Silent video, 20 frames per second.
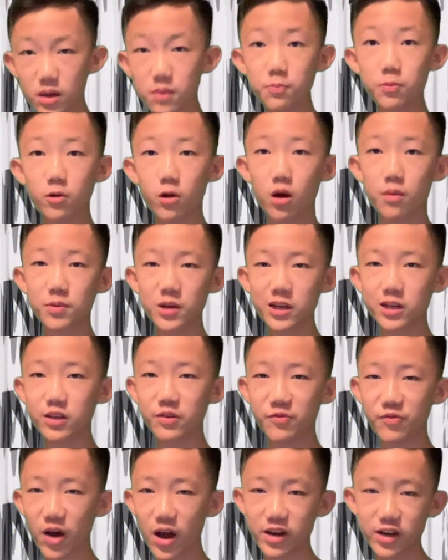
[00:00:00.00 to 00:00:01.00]
People are
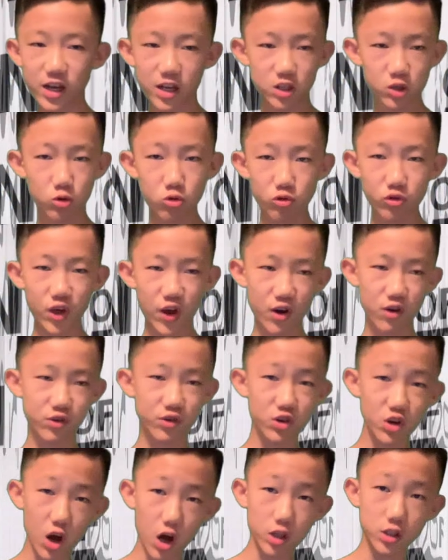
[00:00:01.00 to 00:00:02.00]
being defined as who
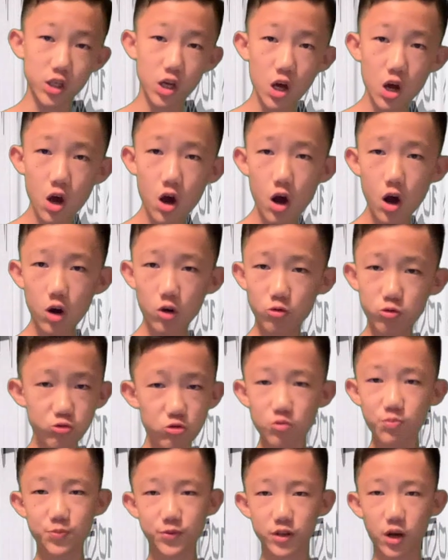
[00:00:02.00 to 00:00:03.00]
they are not.
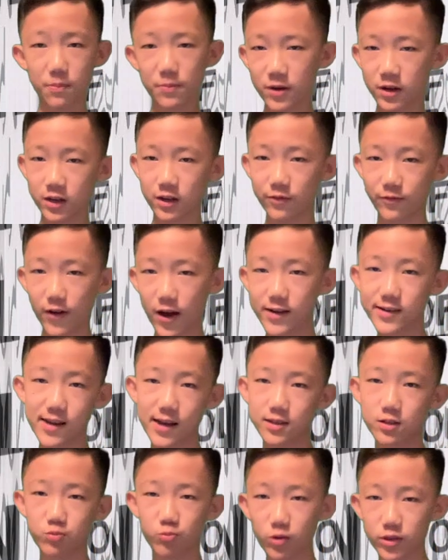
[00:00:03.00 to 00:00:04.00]
Groups are being
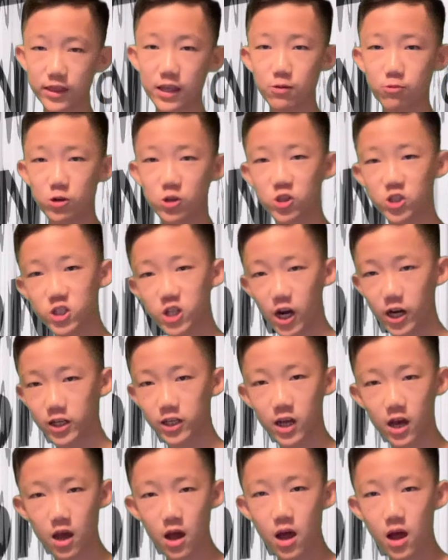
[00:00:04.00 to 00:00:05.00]
defined as what they
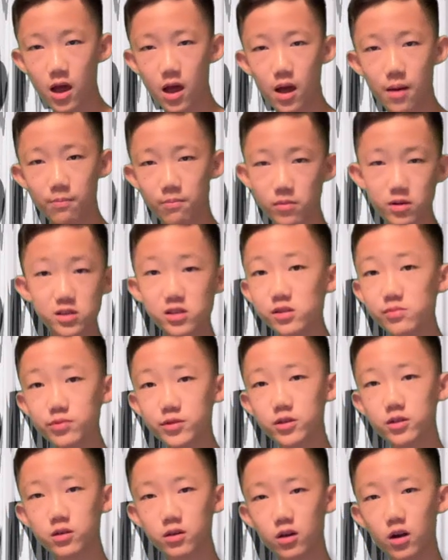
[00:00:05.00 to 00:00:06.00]
reject. And
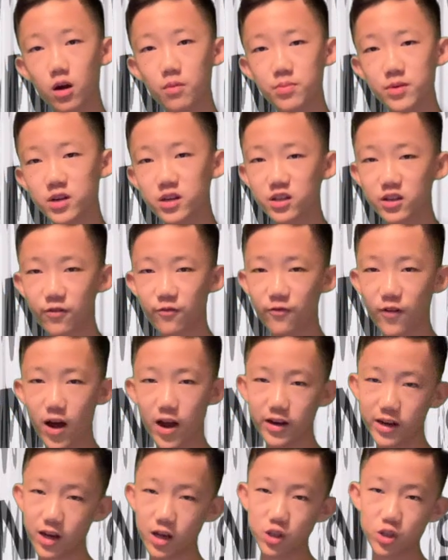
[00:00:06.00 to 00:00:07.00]
Muslims are being
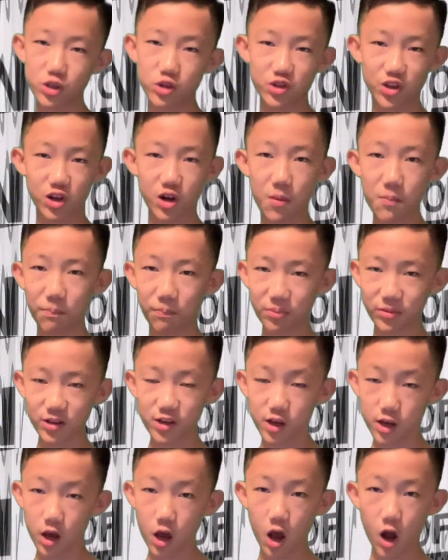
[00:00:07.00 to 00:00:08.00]
defined to the
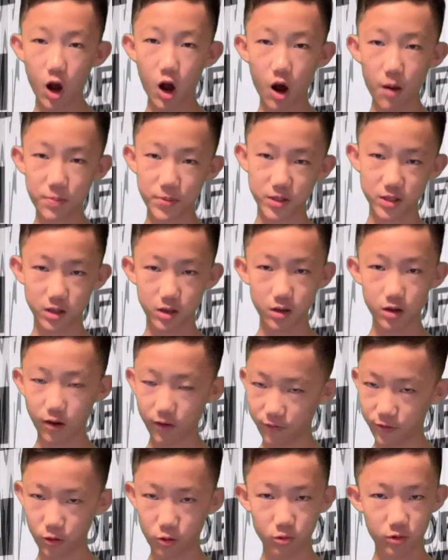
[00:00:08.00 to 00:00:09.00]
complete
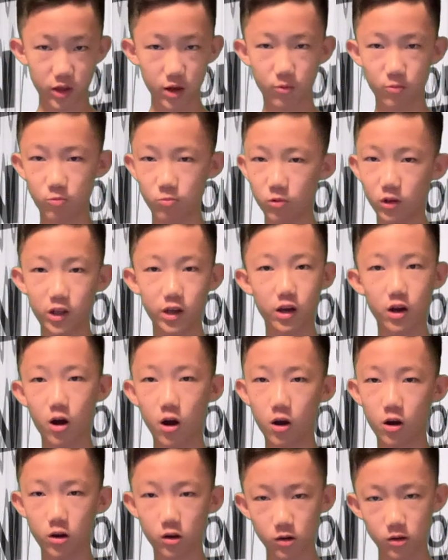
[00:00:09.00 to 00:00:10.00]
opposite of who they
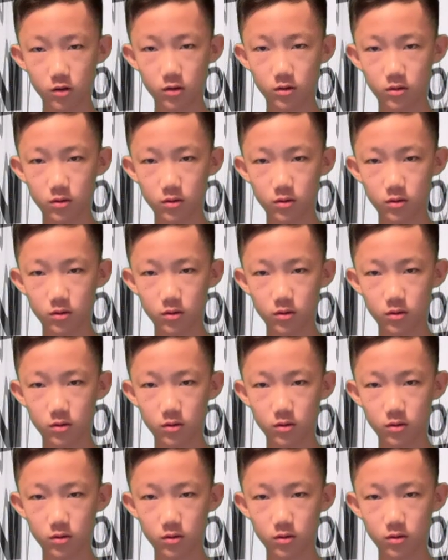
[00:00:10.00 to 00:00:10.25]
really are.